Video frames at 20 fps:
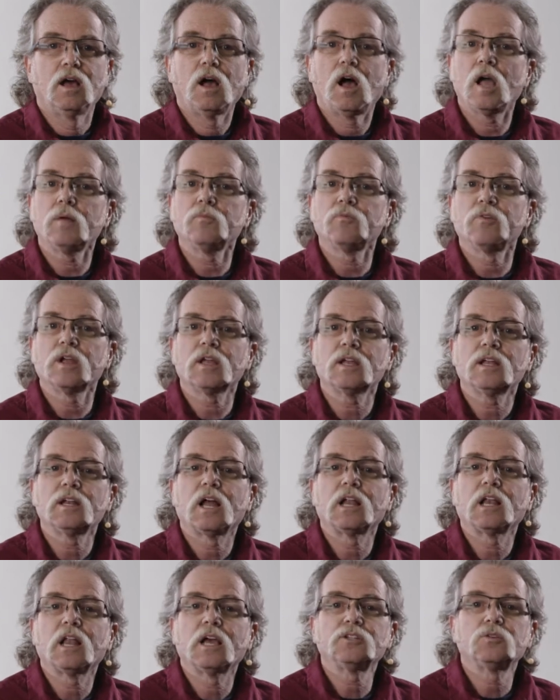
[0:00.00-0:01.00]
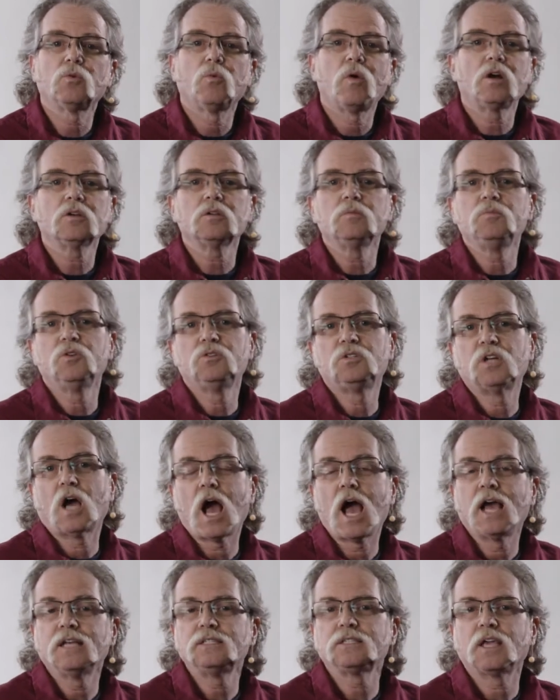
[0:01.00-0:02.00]
I'm Rick and I'd like to welcome you to
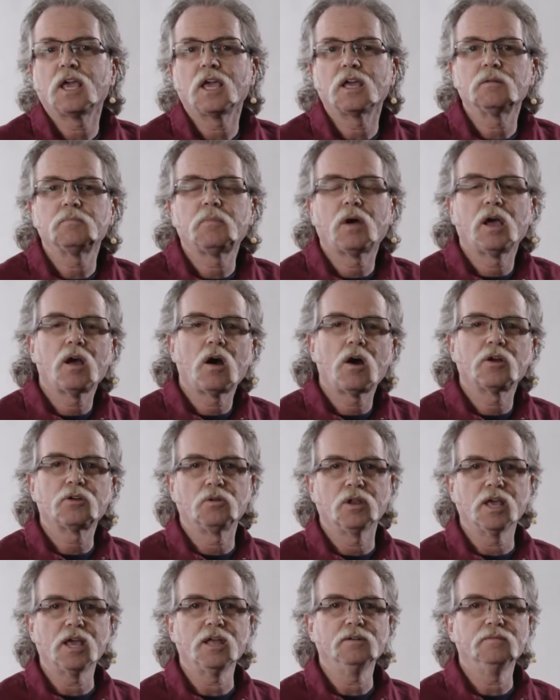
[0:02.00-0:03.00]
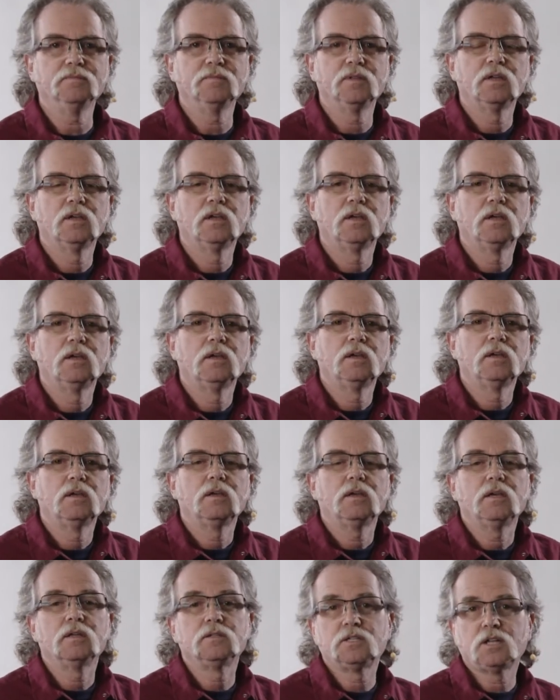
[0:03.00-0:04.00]
iScan by Autoland.
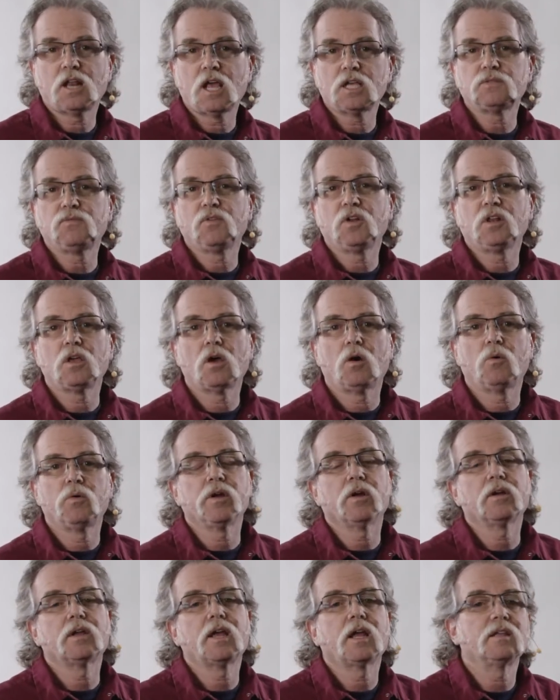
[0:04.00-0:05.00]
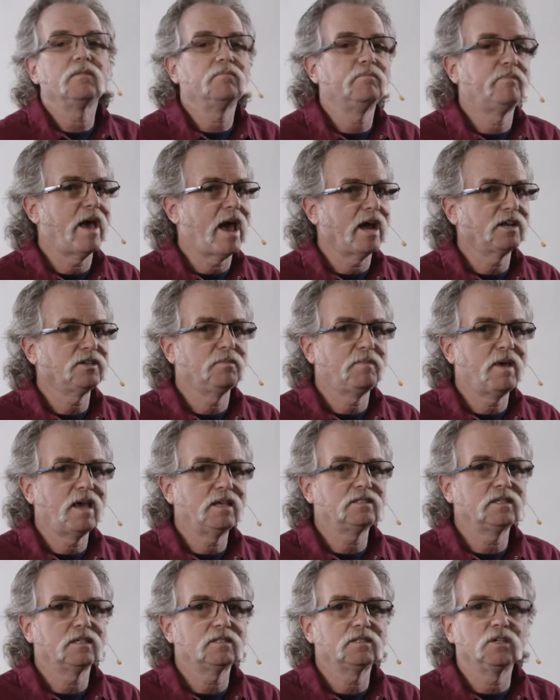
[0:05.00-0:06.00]
In today's video, we are getting back to
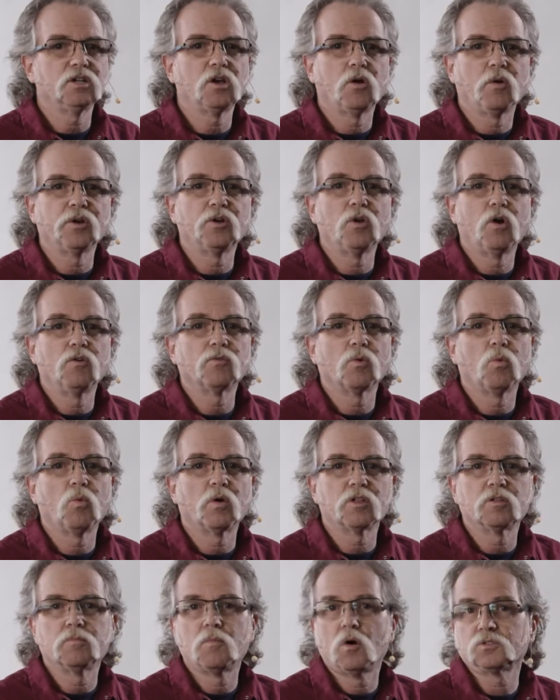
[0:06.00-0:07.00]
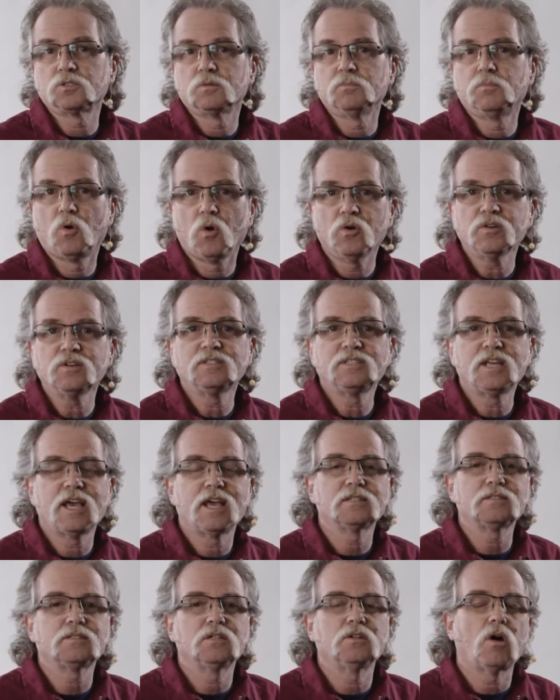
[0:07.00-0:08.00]
basics and going over one of the most important
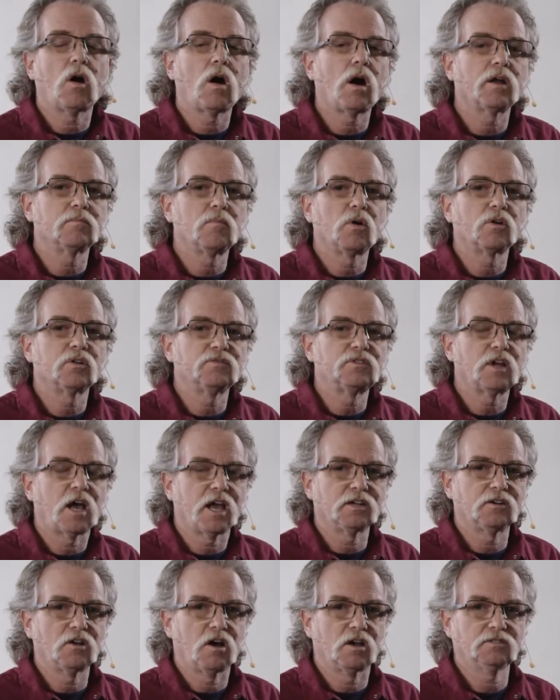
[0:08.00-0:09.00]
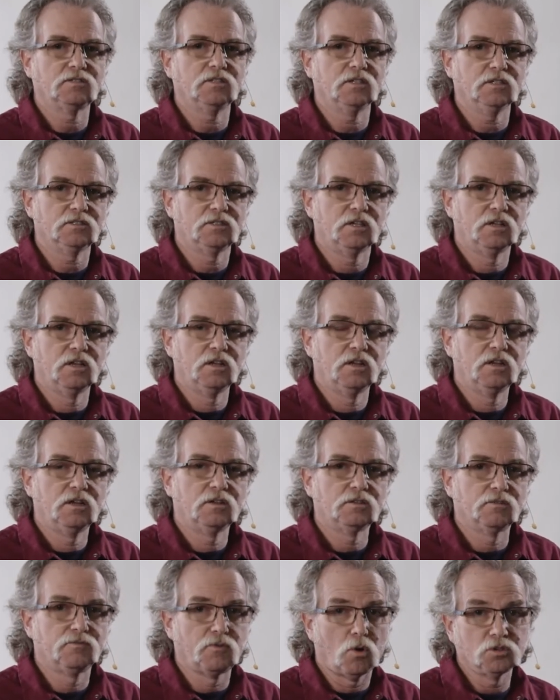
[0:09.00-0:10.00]
tests in automotive diagnostics,
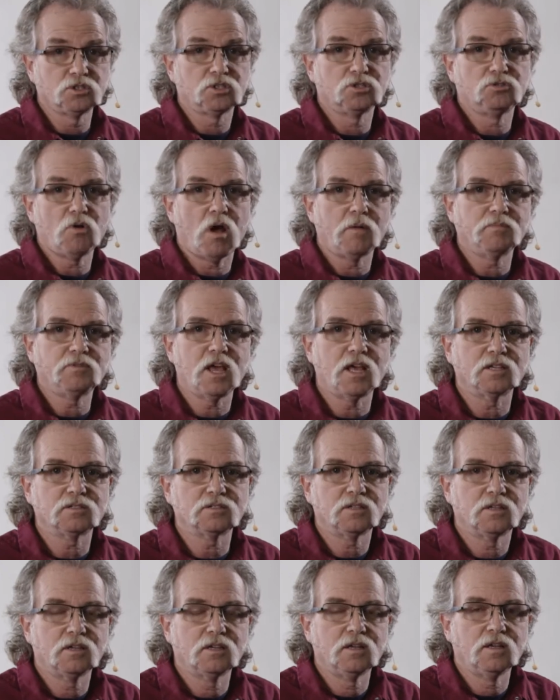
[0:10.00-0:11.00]
the voltage drop test.